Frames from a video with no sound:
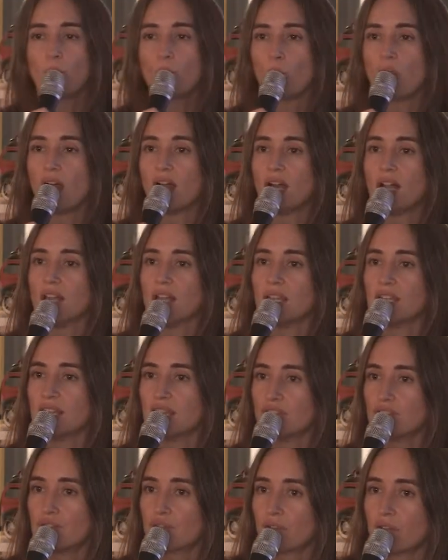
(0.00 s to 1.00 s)
while it
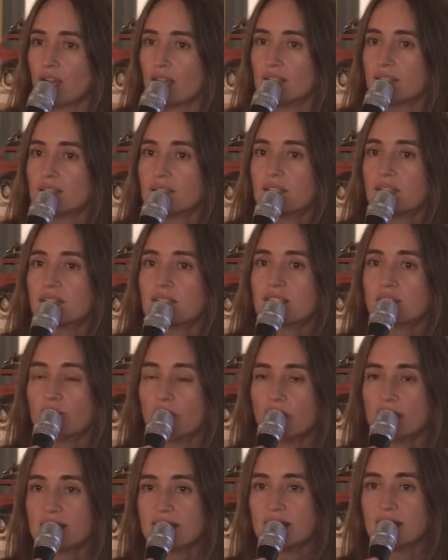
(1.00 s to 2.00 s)
integrates
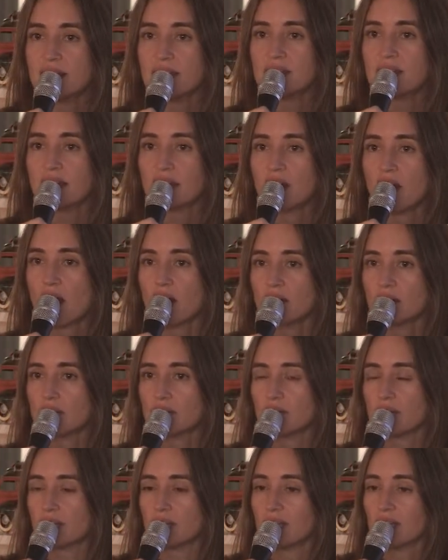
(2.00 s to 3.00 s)
smart city
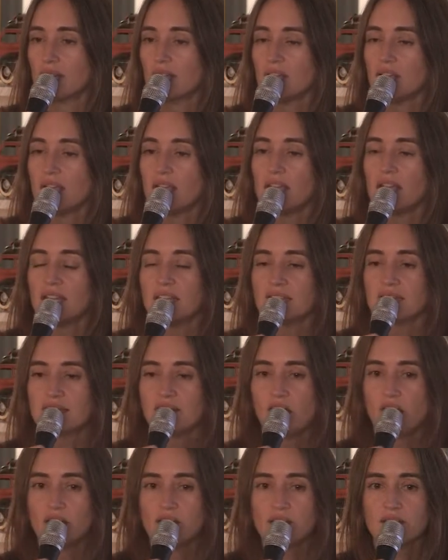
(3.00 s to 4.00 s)
technology, it is
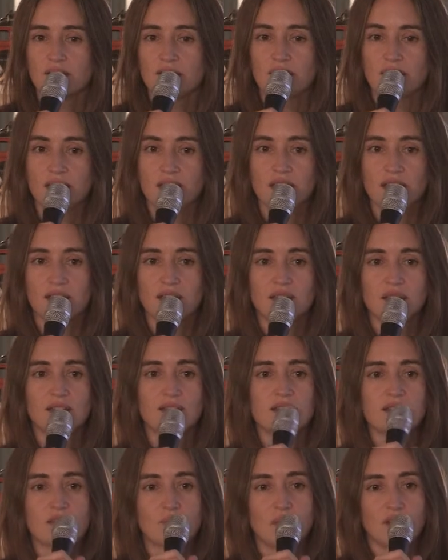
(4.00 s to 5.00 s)
not the
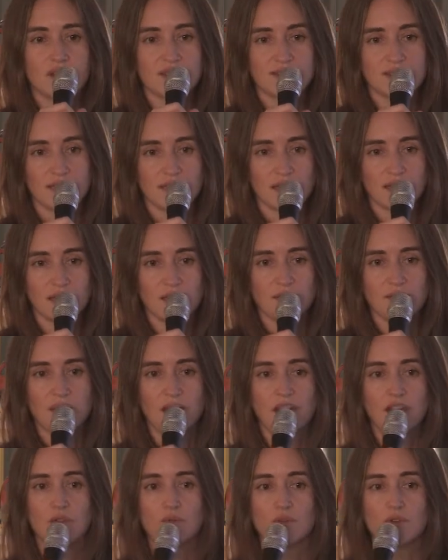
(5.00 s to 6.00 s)
smart city
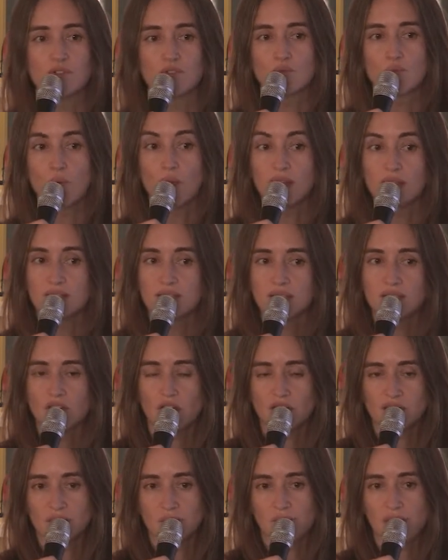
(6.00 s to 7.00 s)
that it was once
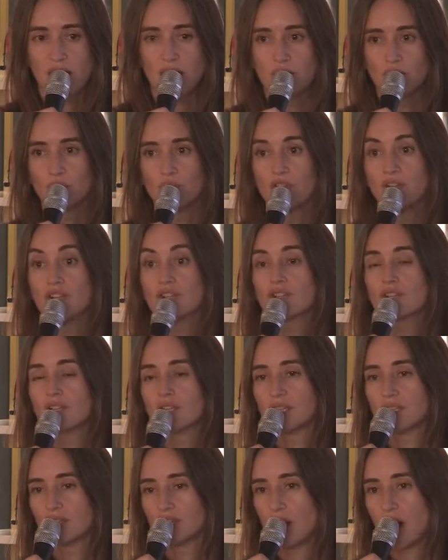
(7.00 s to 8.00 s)
talked about or
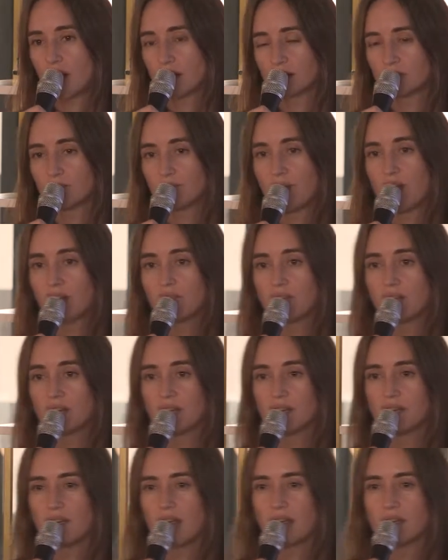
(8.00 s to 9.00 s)
initially talked about,
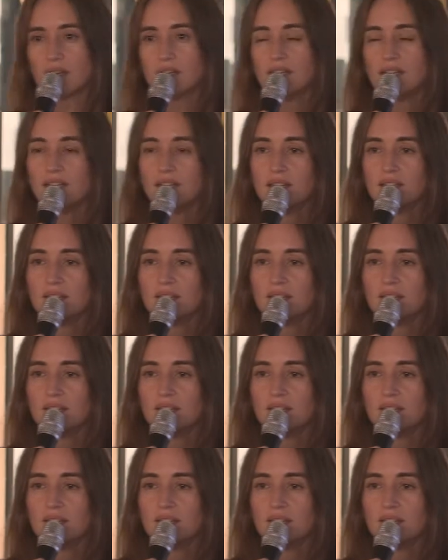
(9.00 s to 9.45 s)
right? It had,